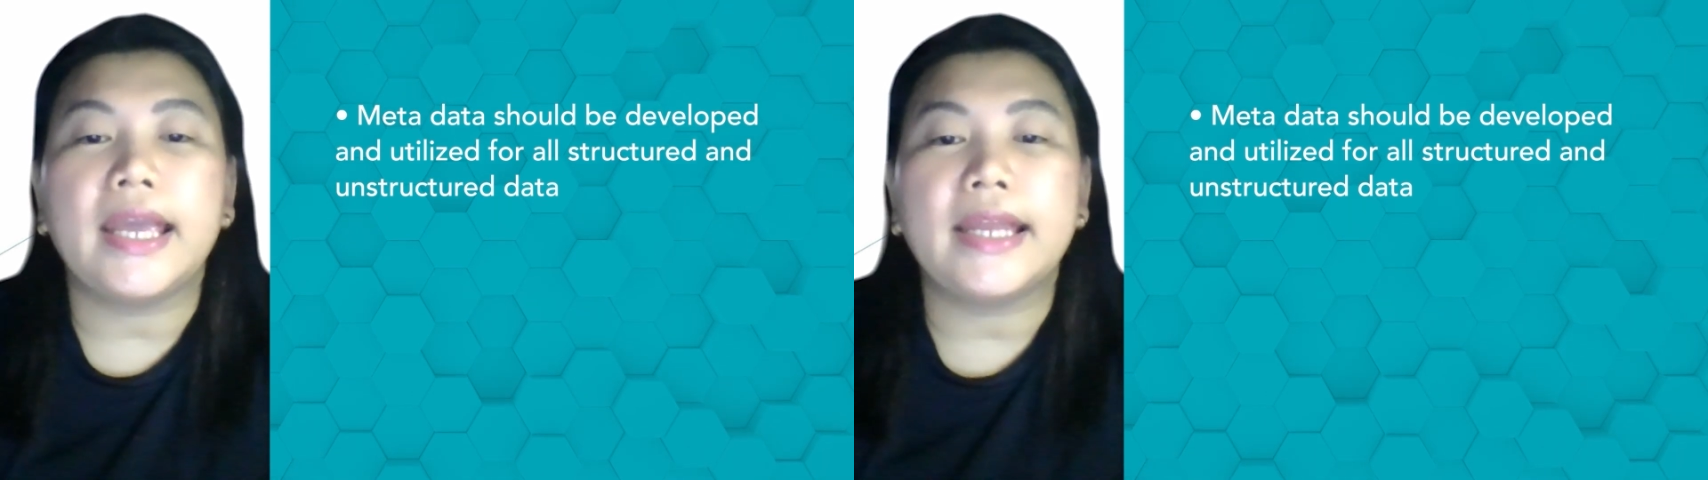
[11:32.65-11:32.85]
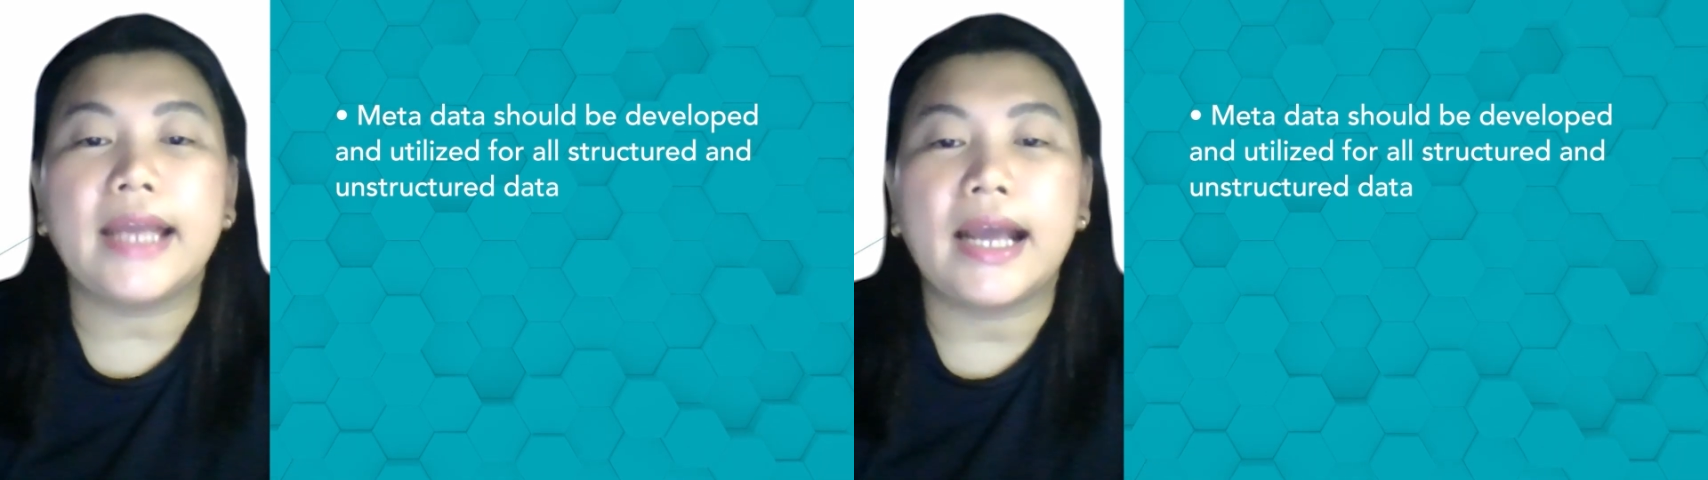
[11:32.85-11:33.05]

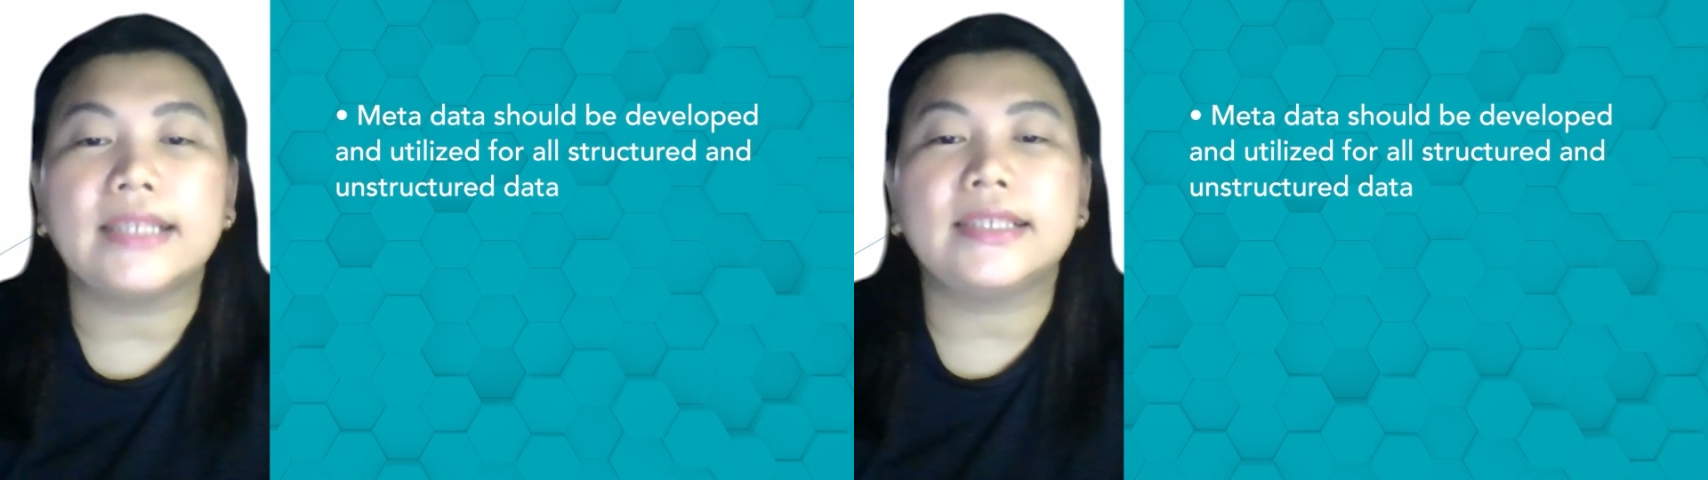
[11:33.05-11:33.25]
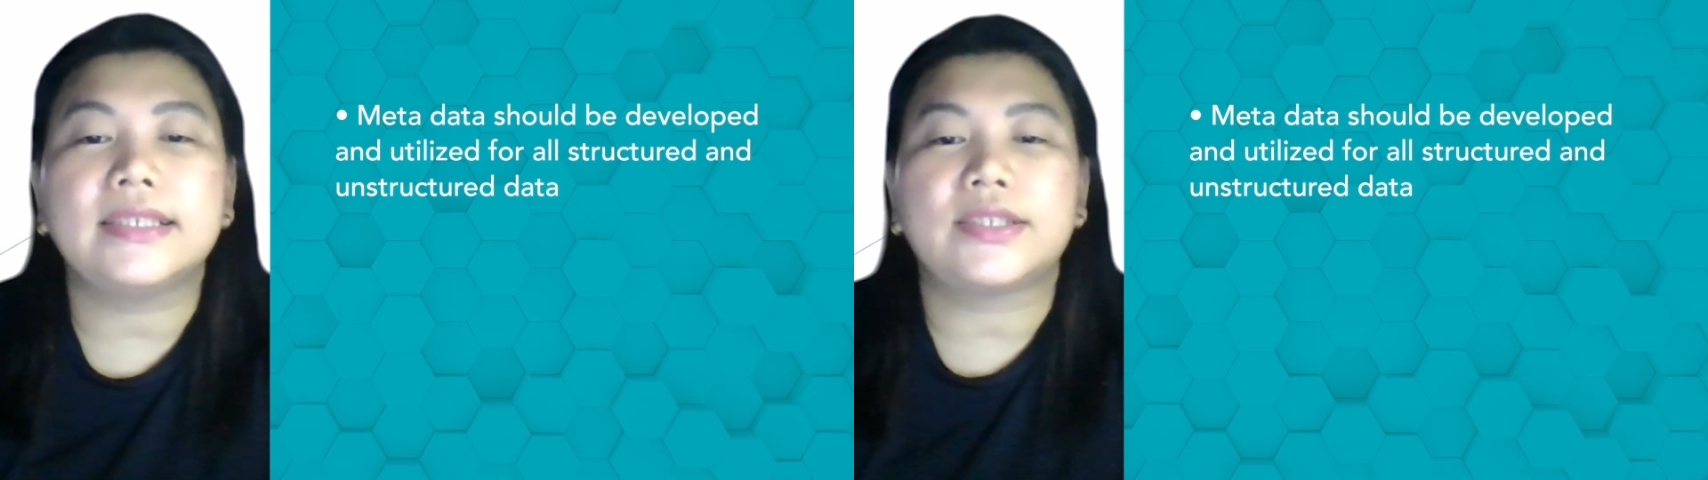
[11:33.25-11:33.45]
and
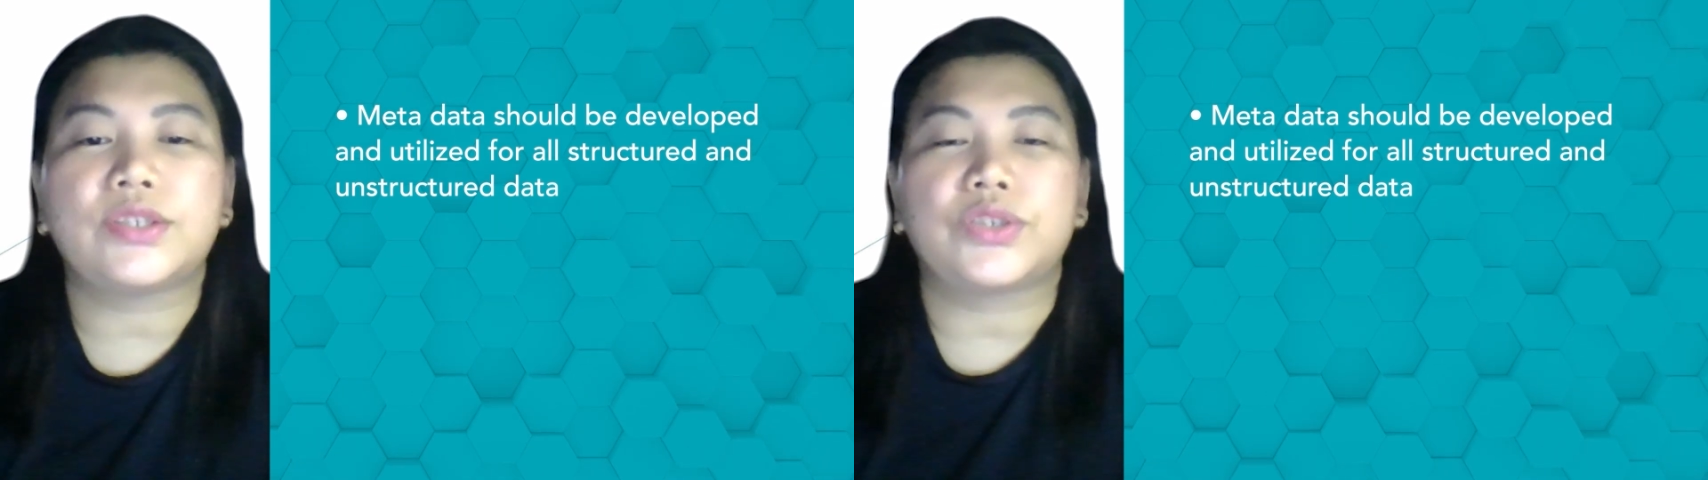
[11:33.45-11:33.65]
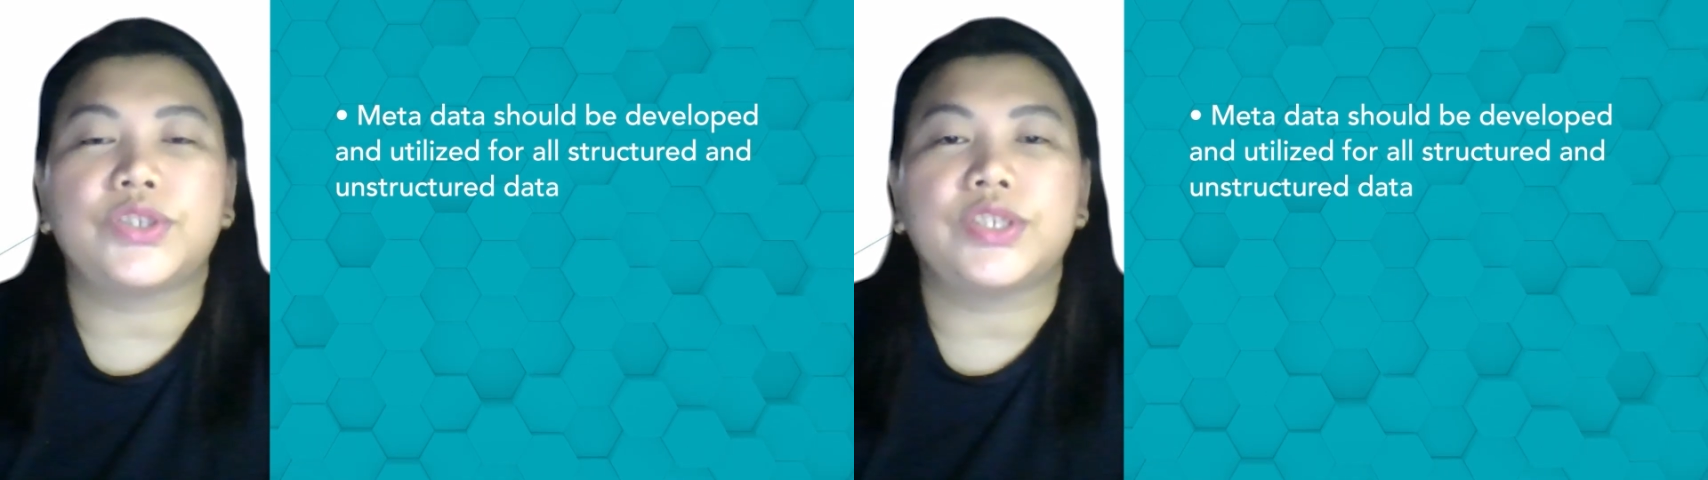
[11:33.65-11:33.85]

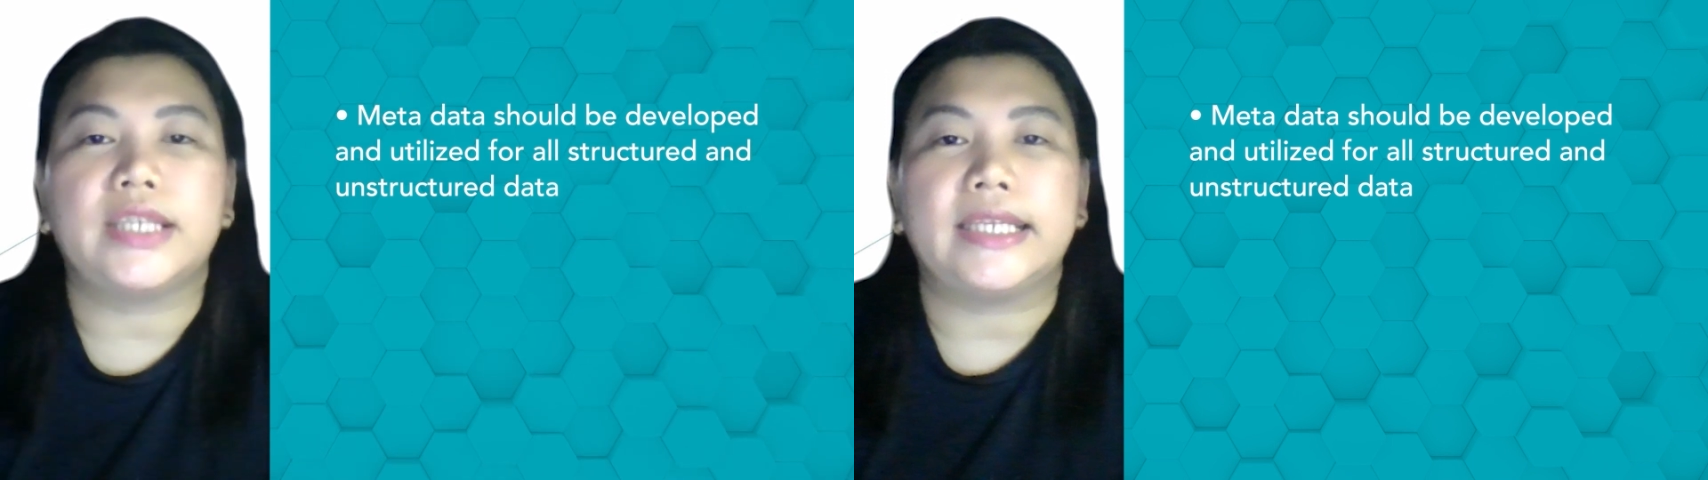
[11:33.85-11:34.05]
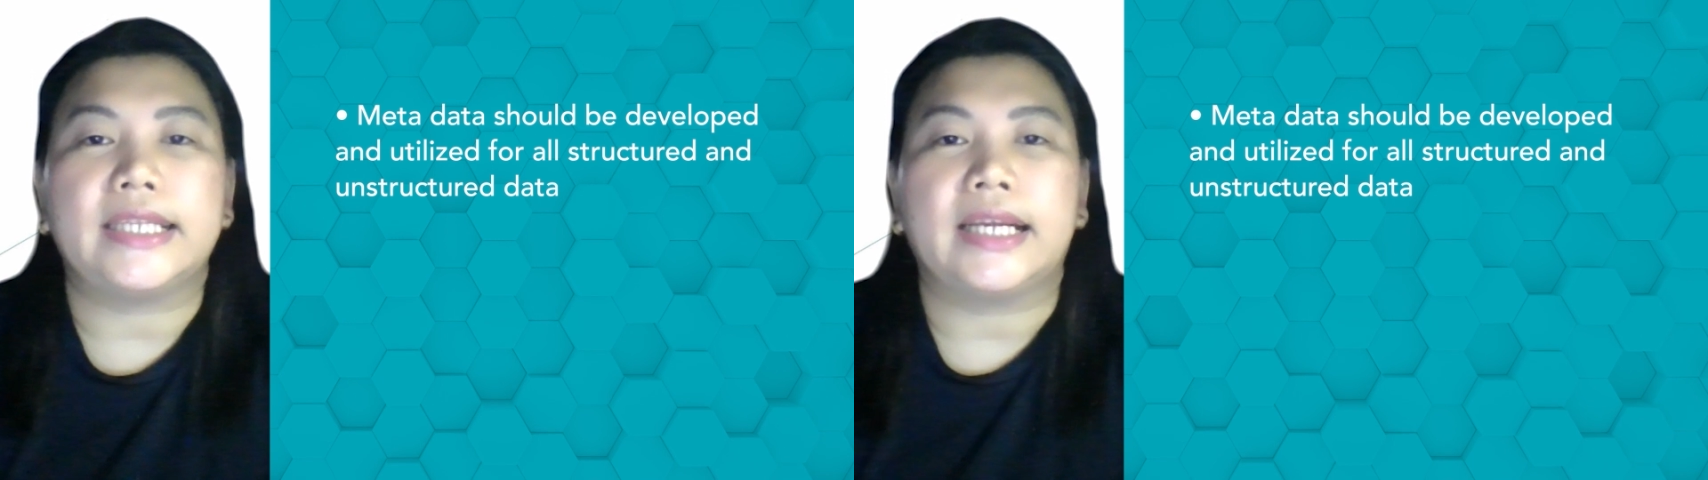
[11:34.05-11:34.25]
unstructured
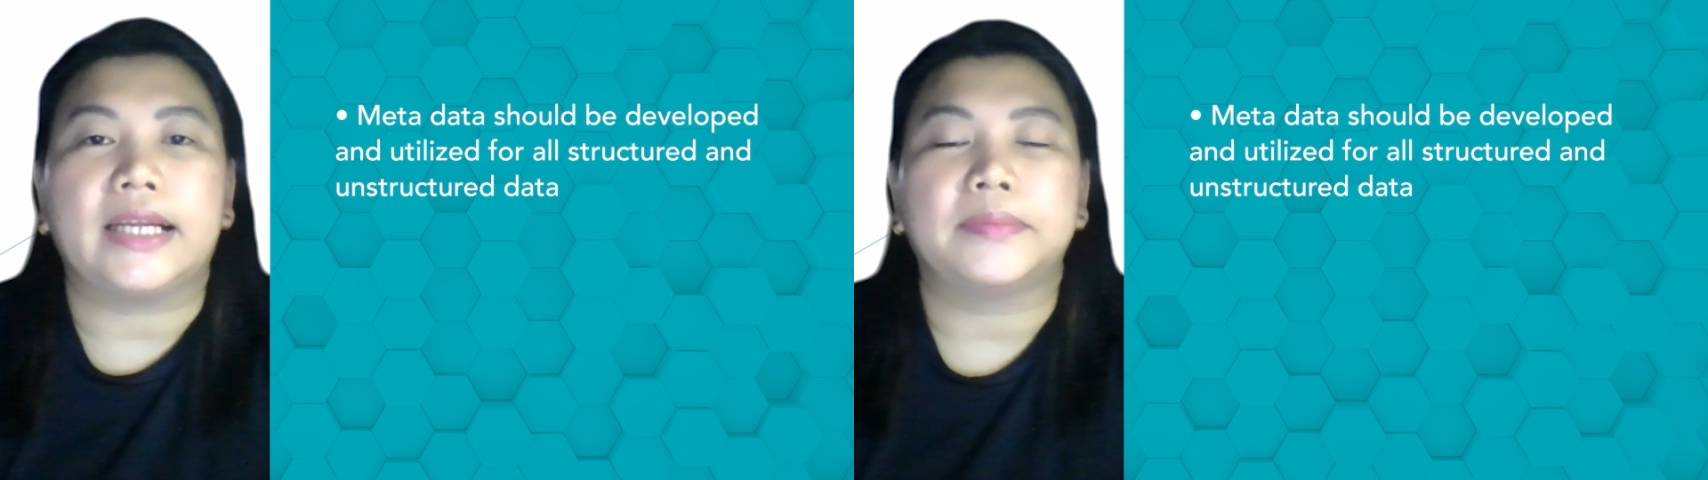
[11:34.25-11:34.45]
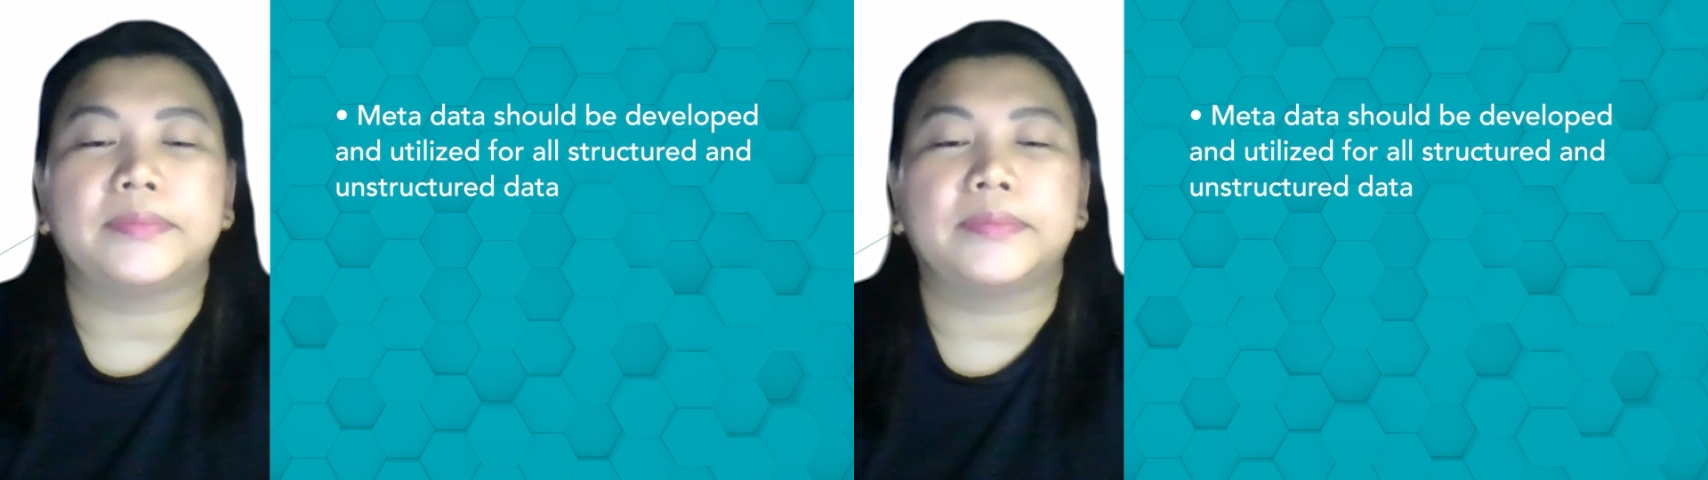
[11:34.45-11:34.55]
data.